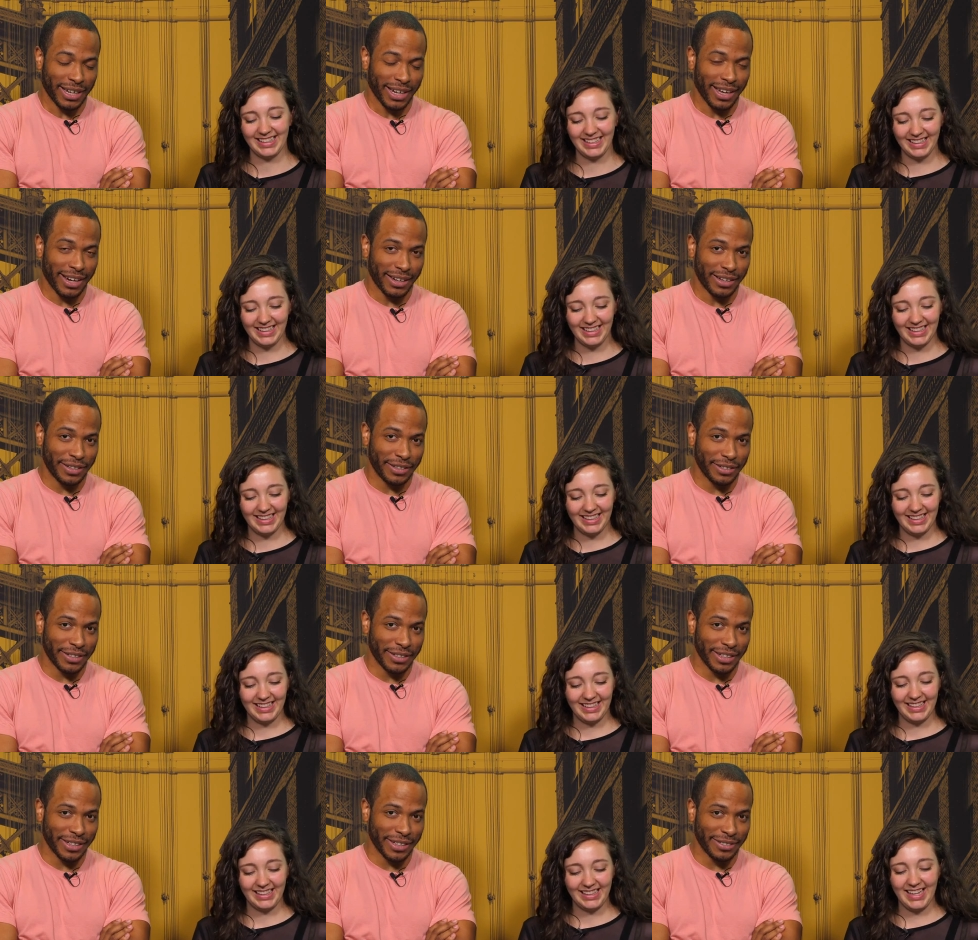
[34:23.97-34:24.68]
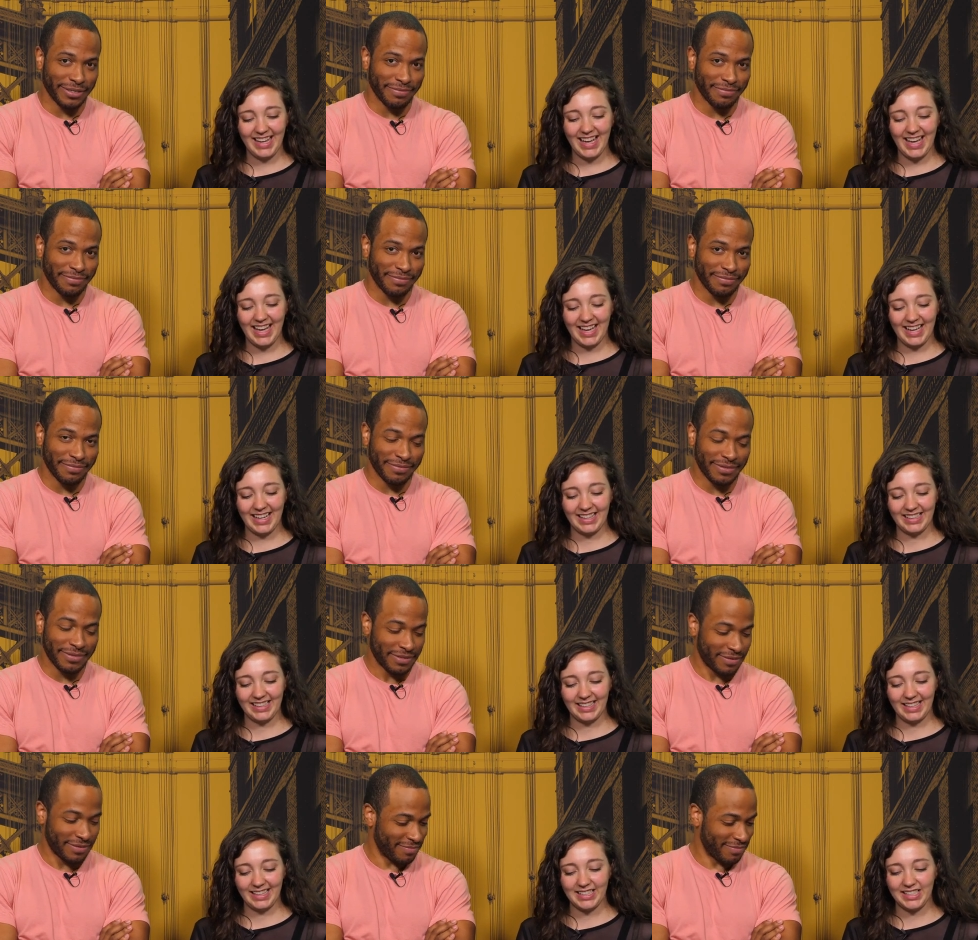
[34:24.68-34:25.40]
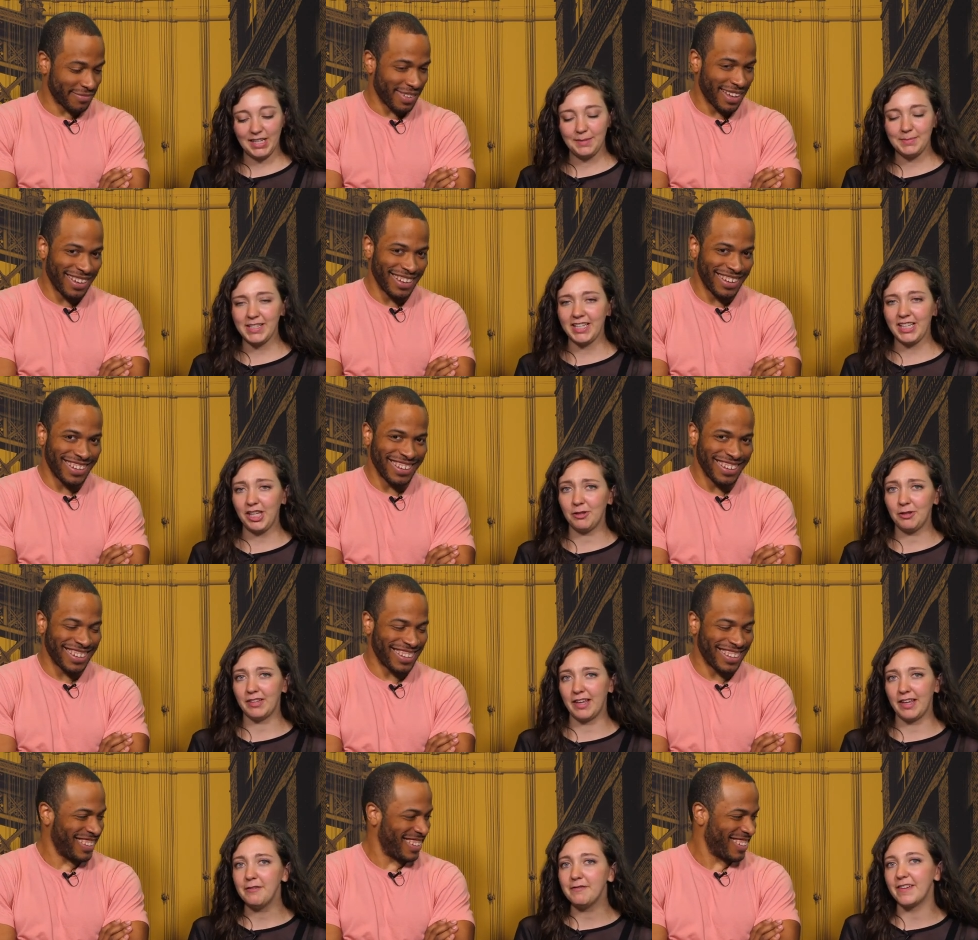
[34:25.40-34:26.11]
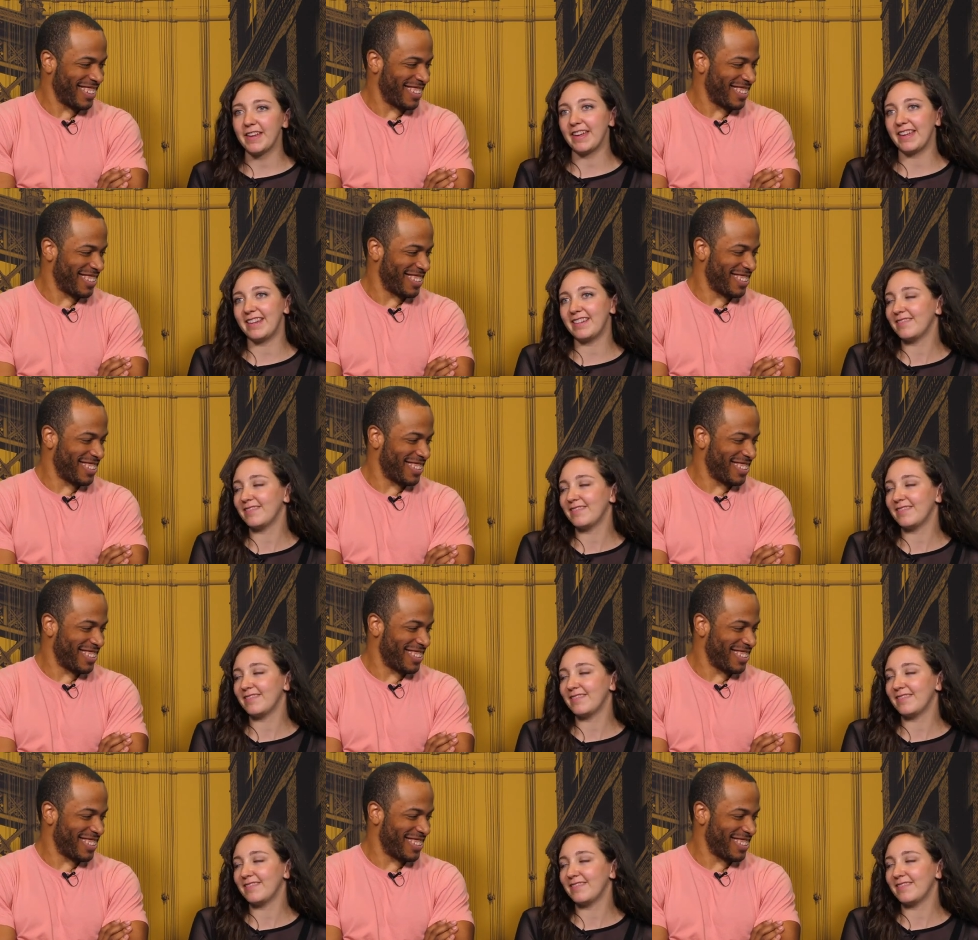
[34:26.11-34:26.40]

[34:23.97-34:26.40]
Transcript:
Speaker 1: I gotta do, you know.
Speaker 2: Yeah, it seems like you love it.